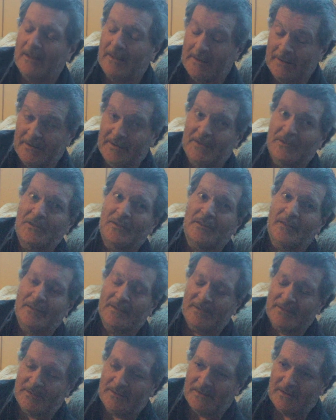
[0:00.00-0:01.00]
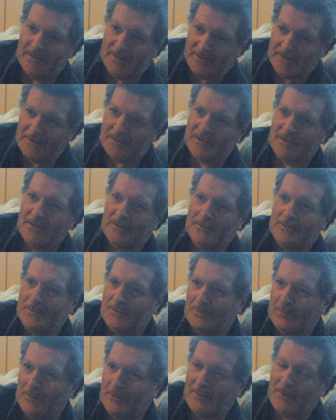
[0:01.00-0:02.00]
Indigenous
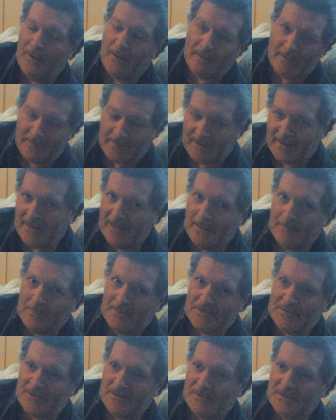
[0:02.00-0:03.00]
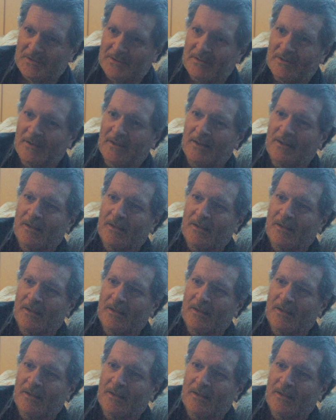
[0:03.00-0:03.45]
initiatives throughout all of the campuses